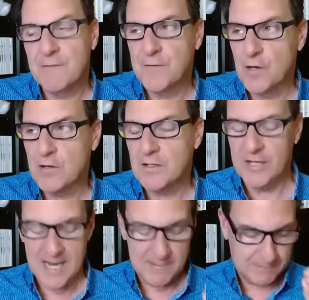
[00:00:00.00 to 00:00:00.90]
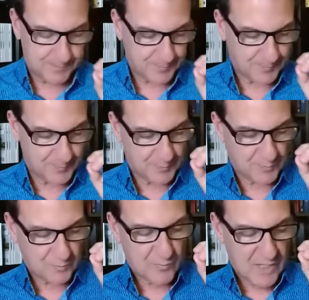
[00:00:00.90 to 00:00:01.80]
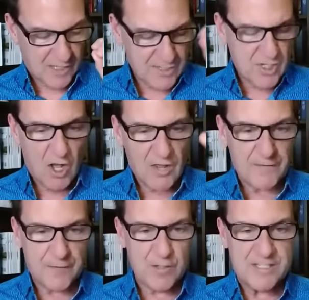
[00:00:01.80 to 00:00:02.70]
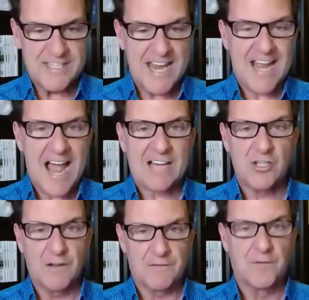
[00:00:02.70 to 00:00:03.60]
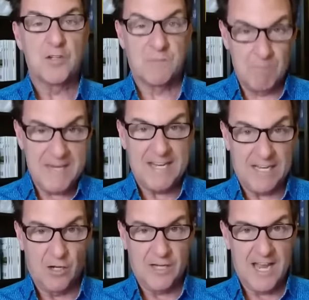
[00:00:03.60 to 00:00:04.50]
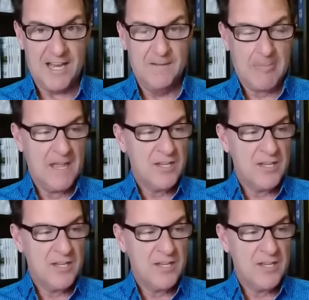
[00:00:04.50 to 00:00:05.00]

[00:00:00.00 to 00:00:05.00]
for, okay, let's call the first date actually a first meeting, okay?